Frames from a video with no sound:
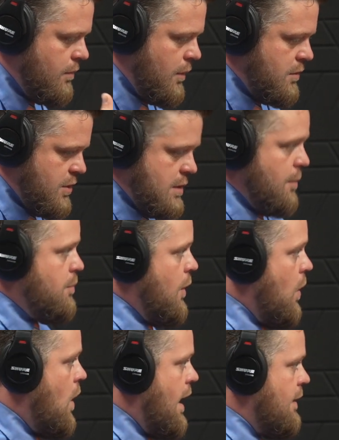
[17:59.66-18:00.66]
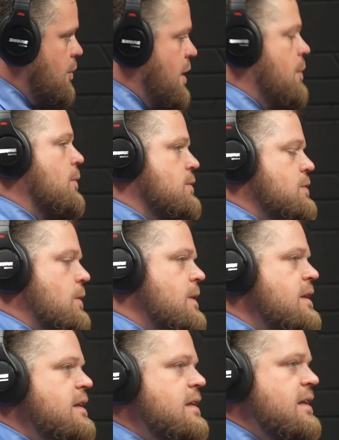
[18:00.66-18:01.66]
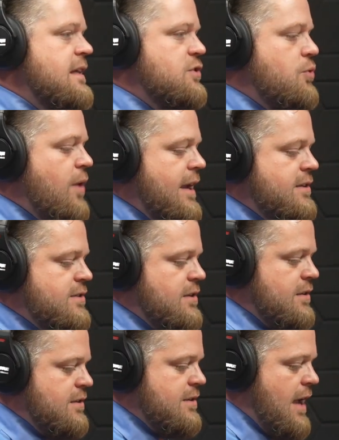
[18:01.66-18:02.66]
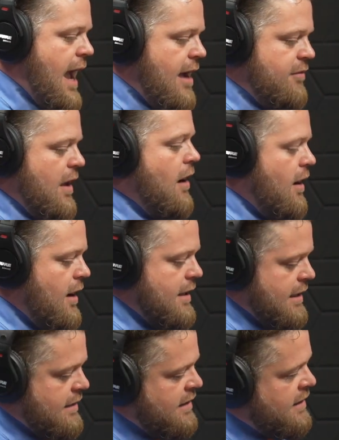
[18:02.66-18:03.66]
just the Long Island people. So it's great to have you on and